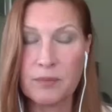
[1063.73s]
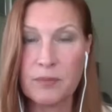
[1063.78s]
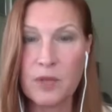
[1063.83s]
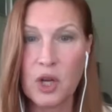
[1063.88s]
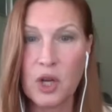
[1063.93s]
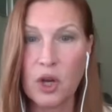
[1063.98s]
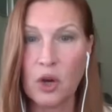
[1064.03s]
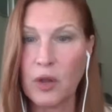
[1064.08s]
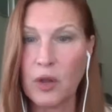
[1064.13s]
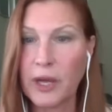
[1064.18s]
you
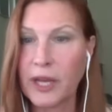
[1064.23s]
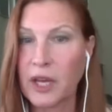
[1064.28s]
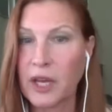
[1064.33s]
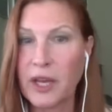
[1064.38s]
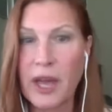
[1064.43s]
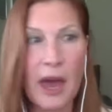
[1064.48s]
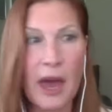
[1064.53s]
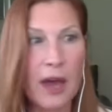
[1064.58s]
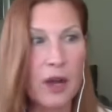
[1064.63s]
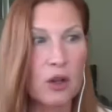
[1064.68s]
know, like a
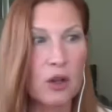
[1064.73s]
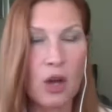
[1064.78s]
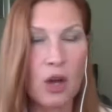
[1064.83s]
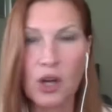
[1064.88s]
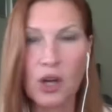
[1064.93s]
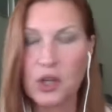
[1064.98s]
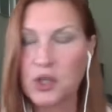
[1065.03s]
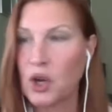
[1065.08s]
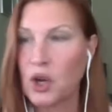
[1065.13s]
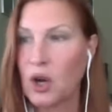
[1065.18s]

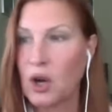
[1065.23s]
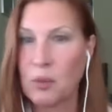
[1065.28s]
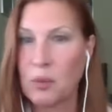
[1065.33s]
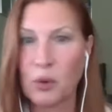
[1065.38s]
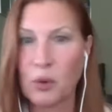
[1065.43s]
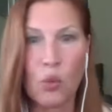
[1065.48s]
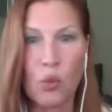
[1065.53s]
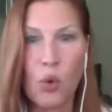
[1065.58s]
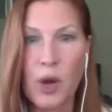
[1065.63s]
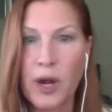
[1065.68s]
catalog job
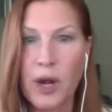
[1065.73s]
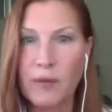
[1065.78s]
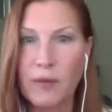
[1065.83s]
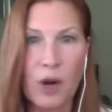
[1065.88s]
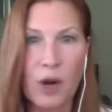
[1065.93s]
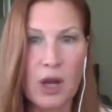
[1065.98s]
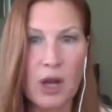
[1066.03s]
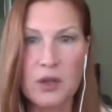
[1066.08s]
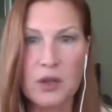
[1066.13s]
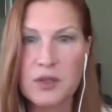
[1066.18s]
or whatever
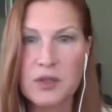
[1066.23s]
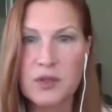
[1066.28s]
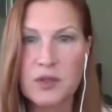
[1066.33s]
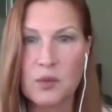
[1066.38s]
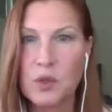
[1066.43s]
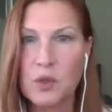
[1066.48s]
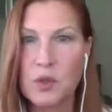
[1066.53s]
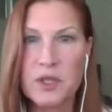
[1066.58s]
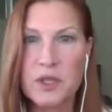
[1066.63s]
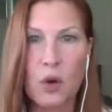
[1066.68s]
else
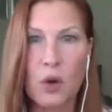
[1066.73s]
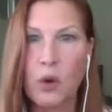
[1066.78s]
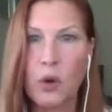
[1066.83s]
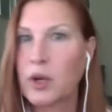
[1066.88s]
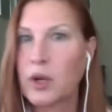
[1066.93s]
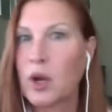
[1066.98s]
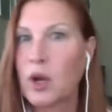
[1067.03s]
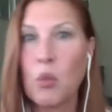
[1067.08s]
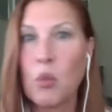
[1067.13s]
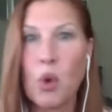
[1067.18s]
was, or
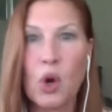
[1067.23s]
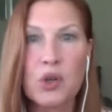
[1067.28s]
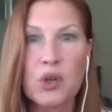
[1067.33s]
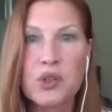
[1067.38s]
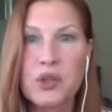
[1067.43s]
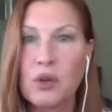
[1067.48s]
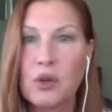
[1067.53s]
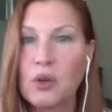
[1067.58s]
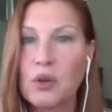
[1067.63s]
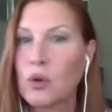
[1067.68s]
a
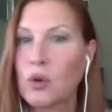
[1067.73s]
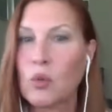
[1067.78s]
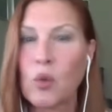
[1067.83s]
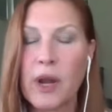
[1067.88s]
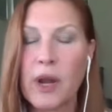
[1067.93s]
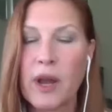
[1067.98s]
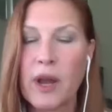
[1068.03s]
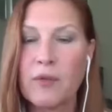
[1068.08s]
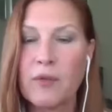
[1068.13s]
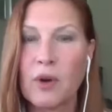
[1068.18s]
commercial or
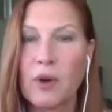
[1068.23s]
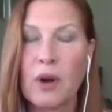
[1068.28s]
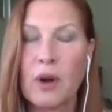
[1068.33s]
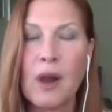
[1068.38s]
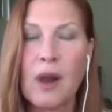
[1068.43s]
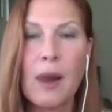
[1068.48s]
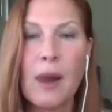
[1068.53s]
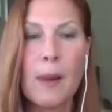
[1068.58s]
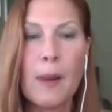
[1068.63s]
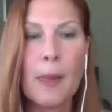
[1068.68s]
whatever,
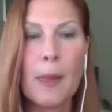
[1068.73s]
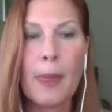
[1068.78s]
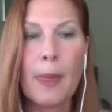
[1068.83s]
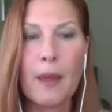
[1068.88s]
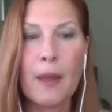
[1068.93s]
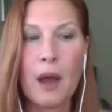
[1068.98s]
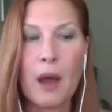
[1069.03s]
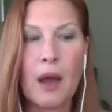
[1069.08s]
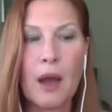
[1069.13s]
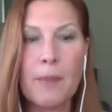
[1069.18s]

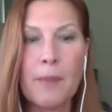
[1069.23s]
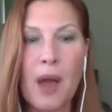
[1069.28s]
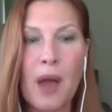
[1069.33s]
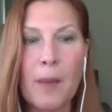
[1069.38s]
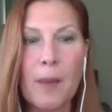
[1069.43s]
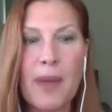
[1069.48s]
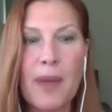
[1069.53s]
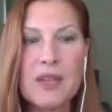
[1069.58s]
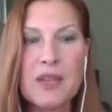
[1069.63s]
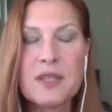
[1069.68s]
I, I,
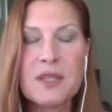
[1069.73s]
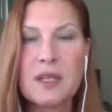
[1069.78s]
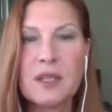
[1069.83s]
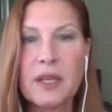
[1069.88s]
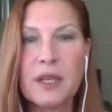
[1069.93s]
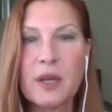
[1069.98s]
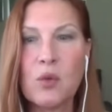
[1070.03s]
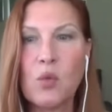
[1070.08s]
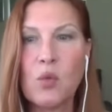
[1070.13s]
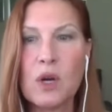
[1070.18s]

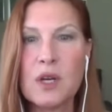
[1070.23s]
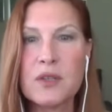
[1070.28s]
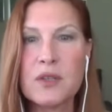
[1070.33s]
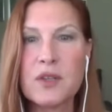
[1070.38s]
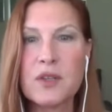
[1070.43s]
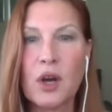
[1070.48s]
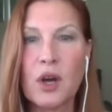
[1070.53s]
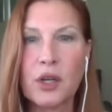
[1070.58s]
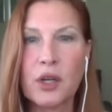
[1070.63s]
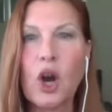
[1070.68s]
basically was
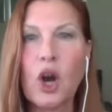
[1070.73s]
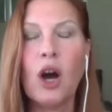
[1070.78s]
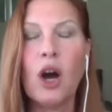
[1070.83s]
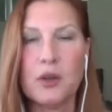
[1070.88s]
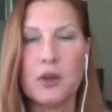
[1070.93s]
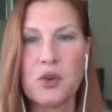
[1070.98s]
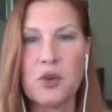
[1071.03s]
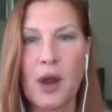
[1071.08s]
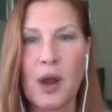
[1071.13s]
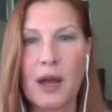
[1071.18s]
on
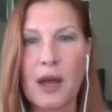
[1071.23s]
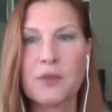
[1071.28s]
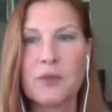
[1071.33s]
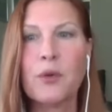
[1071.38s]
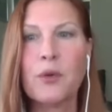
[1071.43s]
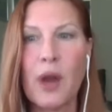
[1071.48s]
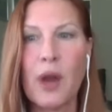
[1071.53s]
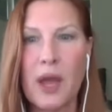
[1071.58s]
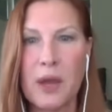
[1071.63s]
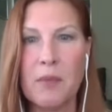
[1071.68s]
contract
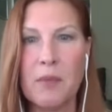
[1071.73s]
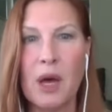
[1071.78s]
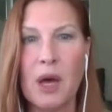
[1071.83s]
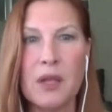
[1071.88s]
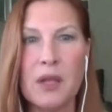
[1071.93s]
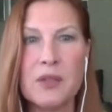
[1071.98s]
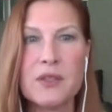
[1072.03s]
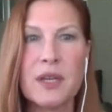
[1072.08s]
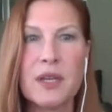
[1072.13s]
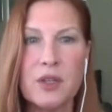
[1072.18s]
for eight
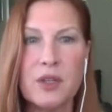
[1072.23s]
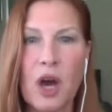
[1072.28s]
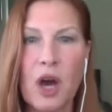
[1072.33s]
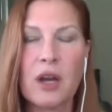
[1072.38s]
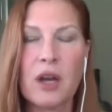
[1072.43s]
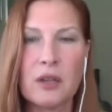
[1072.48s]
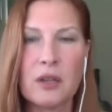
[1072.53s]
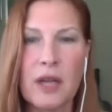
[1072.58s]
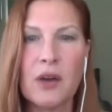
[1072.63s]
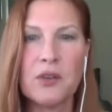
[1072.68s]
months and
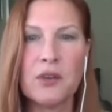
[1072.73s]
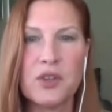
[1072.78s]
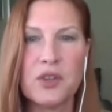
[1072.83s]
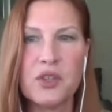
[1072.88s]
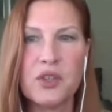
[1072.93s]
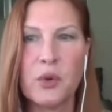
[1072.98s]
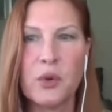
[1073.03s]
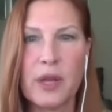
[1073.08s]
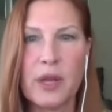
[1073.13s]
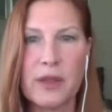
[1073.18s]
not allowed to
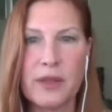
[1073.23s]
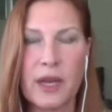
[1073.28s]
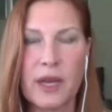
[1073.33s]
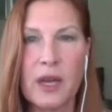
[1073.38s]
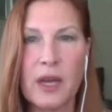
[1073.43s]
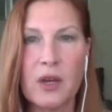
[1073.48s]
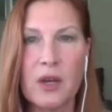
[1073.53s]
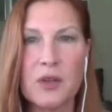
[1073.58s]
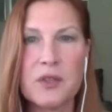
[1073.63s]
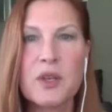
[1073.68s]
do anything
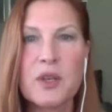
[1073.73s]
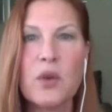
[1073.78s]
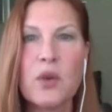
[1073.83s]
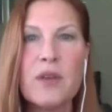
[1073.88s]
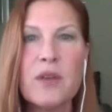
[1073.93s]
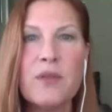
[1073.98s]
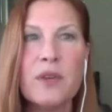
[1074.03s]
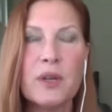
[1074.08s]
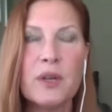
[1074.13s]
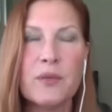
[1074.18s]
else. So
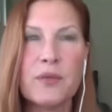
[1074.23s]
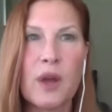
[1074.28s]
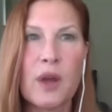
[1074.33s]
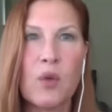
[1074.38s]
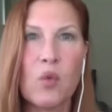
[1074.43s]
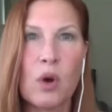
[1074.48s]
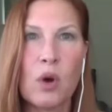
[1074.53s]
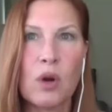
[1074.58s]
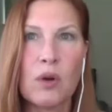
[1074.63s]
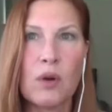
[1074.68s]
even if they
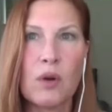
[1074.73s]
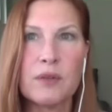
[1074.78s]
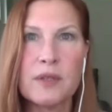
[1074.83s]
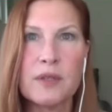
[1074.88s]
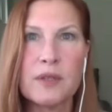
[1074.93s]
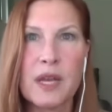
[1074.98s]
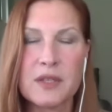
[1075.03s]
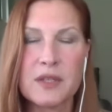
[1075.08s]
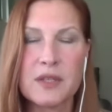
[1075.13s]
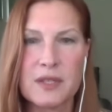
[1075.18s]
weren't
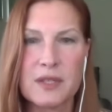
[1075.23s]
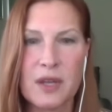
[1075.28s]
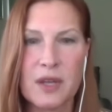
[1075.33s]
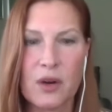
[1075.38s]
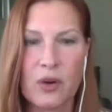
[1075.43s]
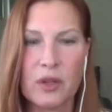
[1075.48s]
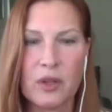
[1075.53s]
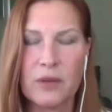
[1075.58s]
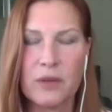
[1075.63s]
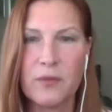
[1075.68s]

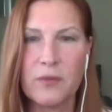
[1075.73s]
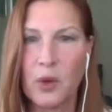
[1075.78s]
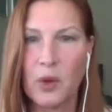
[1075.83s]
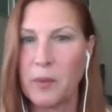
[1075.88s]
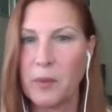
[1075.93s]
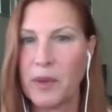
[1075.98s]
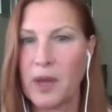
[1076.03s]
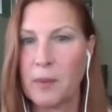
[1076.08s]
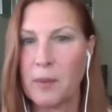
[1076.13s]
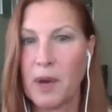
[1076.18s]
necessarily
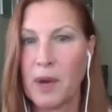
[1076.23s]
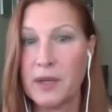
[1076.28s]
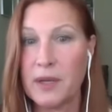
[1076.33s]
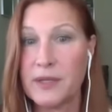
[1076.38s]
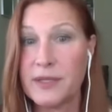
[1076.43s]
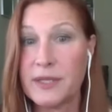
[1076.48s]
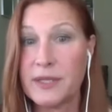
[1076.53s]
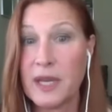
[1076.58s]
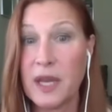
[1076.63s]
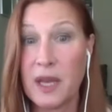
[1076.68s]
filming my
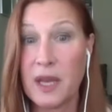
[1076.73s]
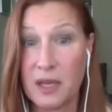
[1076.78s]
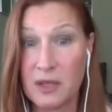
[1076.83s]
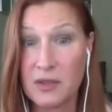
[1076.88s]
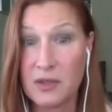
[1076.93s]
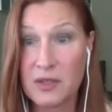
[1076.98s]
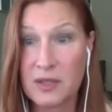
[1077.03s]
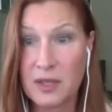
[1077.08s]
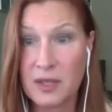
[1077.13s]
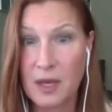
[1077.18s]

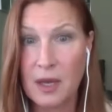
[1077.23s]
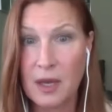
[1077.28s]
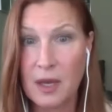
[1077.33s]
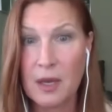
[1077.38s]
scenes,